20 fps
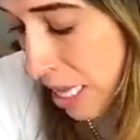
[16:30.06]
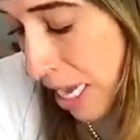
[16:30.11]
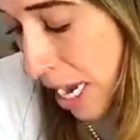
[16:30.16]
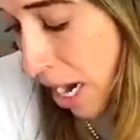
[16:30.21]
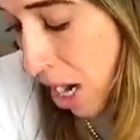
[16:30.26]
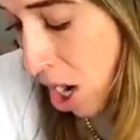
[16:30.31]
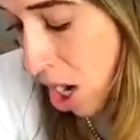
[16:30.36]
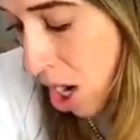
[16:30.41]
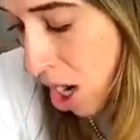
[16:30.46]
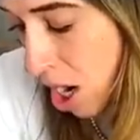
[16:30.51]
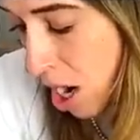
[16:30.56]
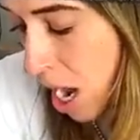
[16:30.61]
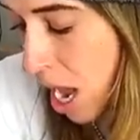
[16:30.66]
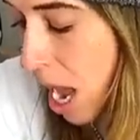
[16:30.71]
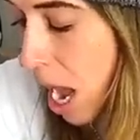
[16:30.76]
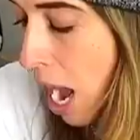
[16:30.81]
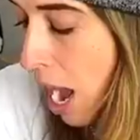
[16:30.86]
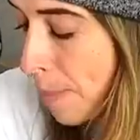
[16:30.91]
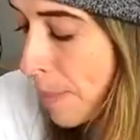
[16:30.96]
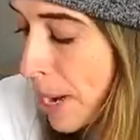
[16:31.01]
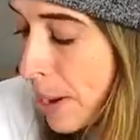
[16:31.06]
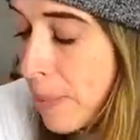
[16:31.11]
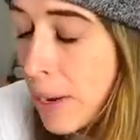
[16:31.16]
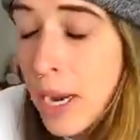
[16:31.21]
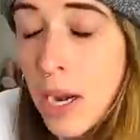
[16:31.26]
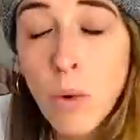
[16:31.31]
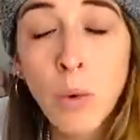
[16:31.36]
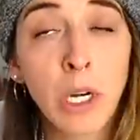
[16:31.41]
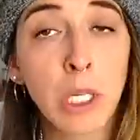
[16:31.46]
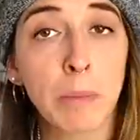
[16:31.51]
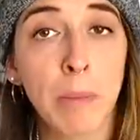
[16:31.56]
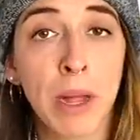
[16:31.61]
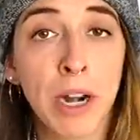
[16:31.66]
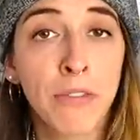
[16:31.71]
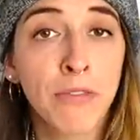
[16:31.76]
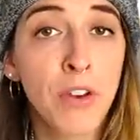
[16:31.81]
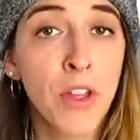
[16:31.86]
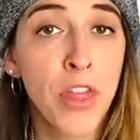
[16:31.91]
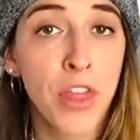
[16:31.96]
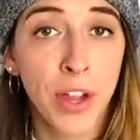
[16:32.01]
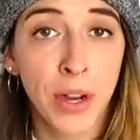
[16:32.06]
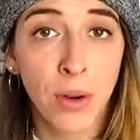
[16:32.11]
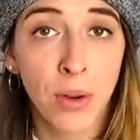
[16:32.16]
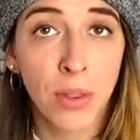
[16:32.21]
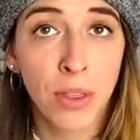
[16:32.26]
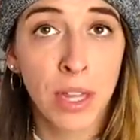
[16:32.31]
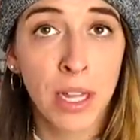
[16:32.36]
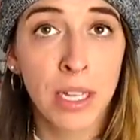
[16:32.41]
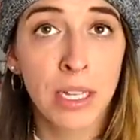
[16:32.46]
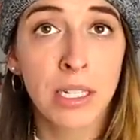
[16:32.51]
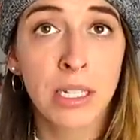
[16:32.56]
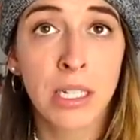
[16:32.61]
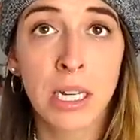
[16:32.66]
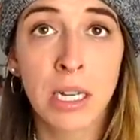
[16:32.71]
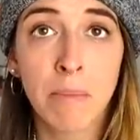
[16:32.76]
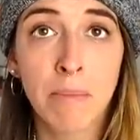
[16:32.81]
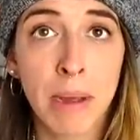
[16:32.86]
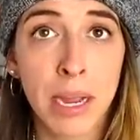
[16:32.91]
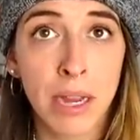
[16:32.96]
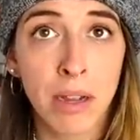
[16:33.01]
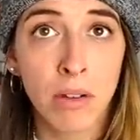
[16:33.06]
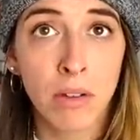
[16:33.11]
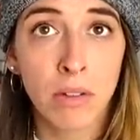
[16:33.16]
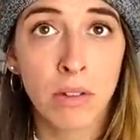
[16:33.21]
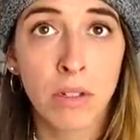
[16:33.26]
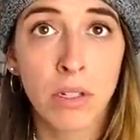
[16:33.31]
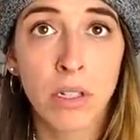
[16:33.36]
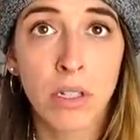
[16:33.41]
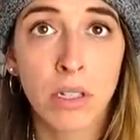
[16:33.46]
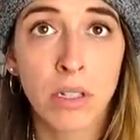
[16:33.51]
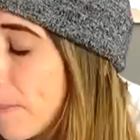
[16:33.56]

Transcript: there. Maybe it works better for thicker things like bagels,